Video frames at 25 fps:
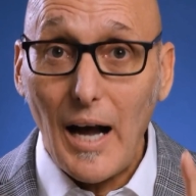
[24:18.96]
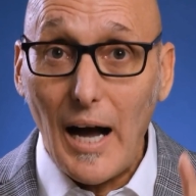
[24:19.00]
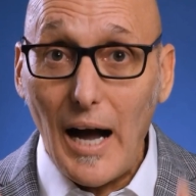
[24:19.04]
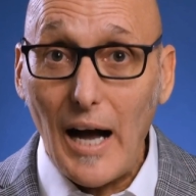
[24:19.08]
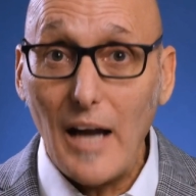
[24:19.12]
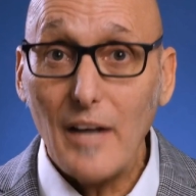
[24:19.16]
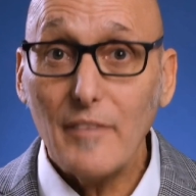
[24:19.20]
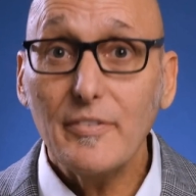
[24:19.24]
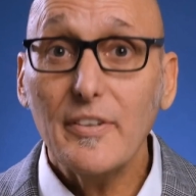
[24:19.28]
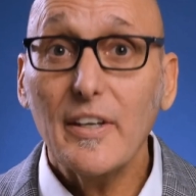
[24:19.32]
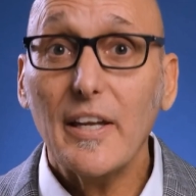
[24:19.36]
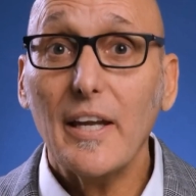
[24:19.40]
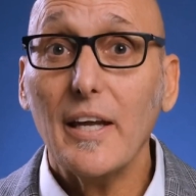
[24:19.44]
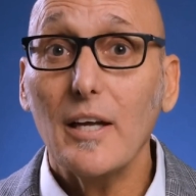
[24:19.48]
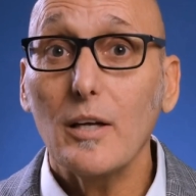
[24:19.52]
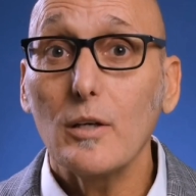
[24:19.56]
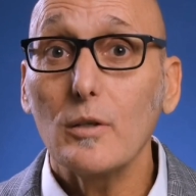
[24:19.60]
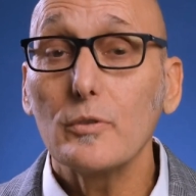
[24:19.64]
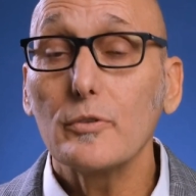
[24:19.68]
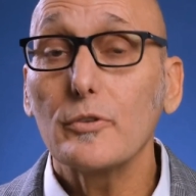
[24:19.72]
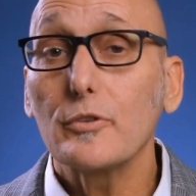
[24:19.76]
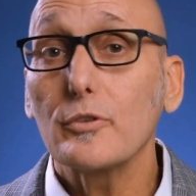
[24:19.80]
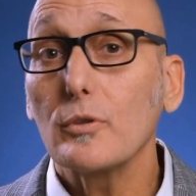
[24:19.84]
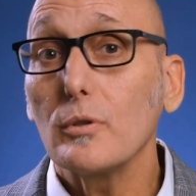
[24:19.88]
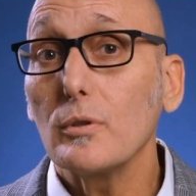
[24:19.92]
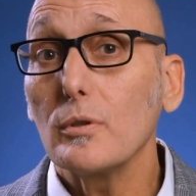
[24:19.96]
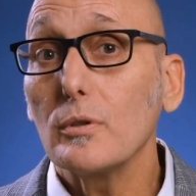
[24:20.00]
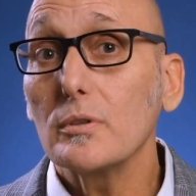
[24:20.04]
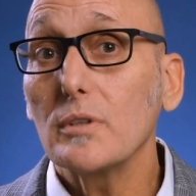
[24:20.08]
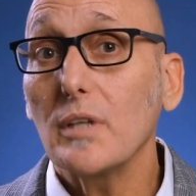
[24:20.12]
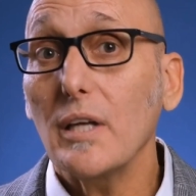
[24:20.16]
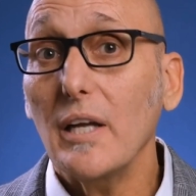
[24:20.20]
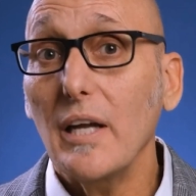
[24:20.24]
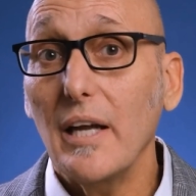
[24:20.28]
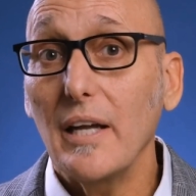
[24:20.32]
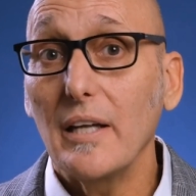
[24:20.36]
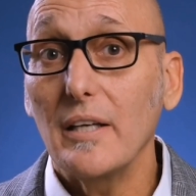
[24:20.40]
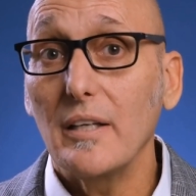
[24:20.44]
I've counseled
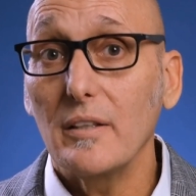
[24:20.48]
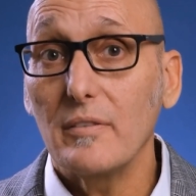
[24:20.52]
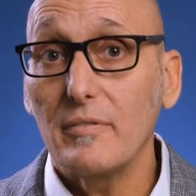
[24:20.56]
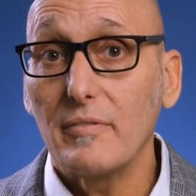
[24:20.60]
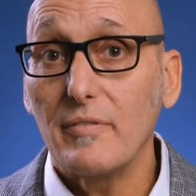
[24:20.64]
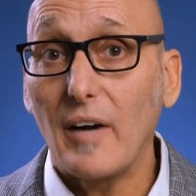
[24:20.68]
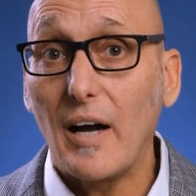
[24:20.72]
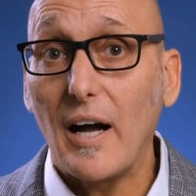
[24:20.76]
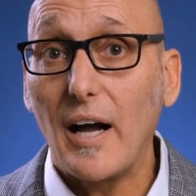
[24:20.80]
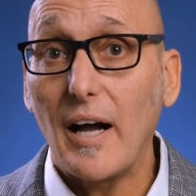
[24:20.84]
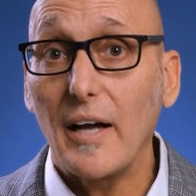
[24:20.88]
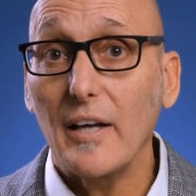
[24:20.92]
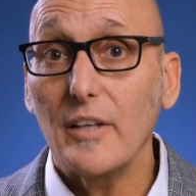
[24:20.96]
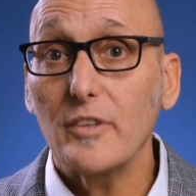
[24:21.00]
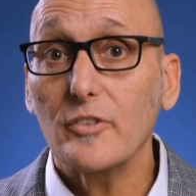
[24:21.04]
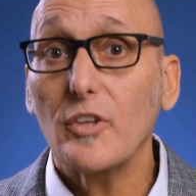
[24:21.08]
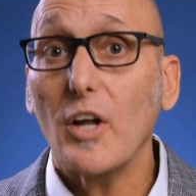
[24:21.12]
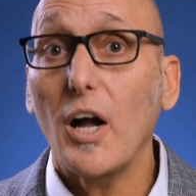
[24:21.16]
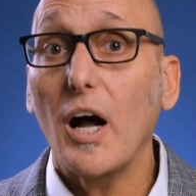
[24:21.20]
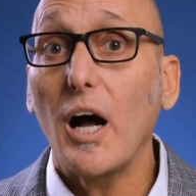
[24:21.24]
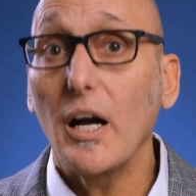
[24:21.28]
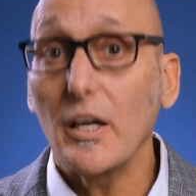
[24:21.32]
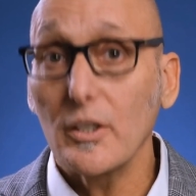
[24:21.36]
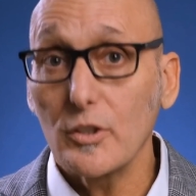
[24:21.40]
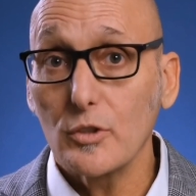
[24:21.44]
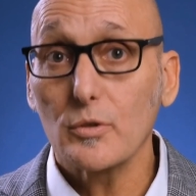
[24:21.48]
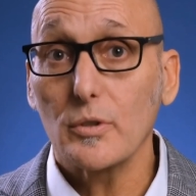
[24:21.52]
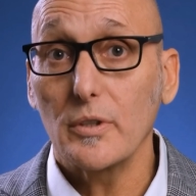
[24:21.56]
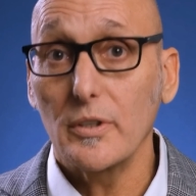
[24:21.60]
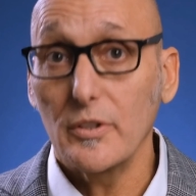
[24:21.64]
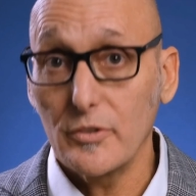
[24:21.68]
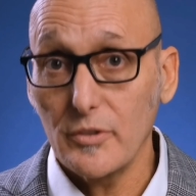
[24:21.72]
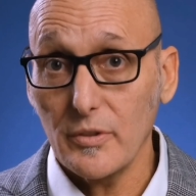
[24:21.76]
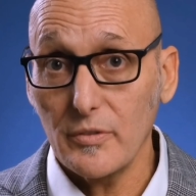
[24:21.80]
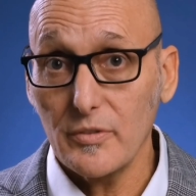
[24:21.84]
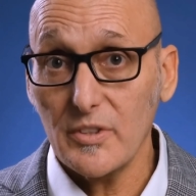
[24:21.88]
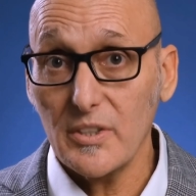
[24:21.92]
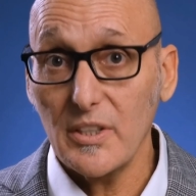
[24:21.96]
and advised
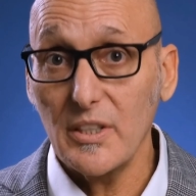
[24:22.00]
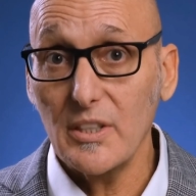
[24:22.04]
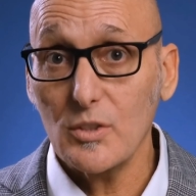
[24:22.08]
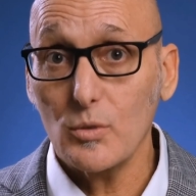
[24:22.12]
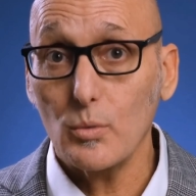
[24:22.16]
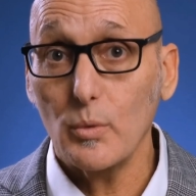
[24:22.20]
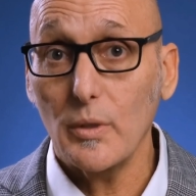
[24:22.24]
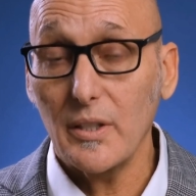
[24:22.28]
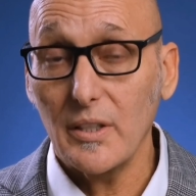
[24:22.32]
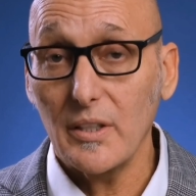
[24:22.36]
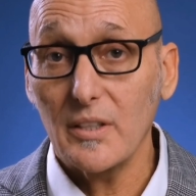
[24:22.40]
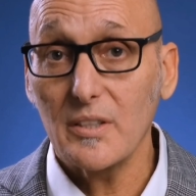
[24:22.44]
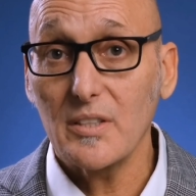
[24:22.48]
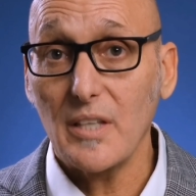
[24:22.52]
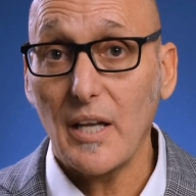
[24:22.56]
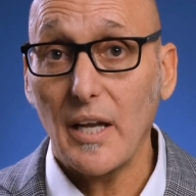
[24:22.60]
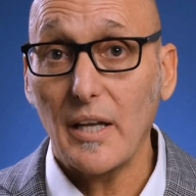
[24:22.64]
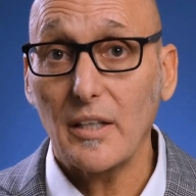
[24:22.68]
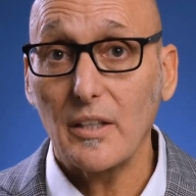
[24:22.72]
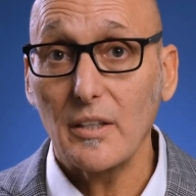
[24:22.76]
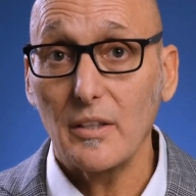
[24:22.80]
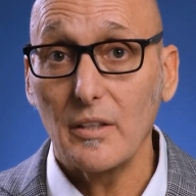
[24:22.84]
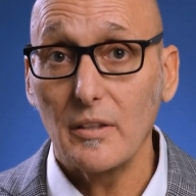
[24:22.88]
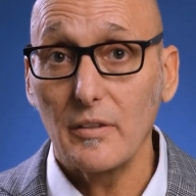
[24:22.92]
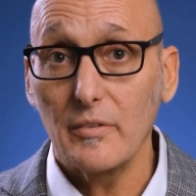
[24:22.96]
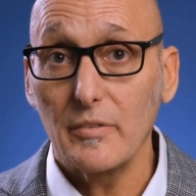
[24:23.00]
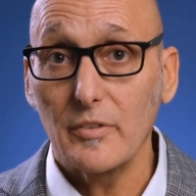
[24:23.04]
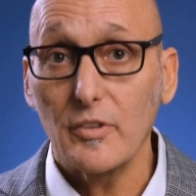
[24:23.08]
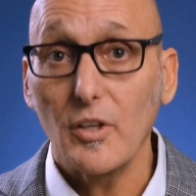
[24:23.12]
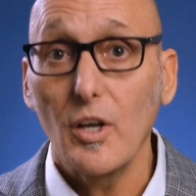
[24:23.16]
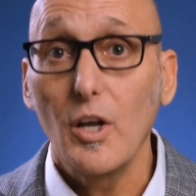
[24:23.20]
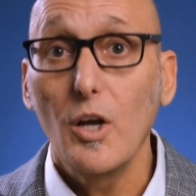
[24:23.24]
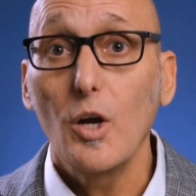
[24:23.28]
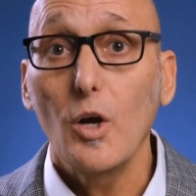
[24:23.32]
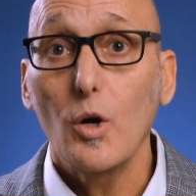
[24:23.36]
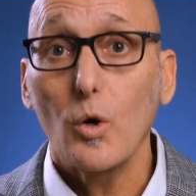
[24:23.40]
hundreds of C-suite executives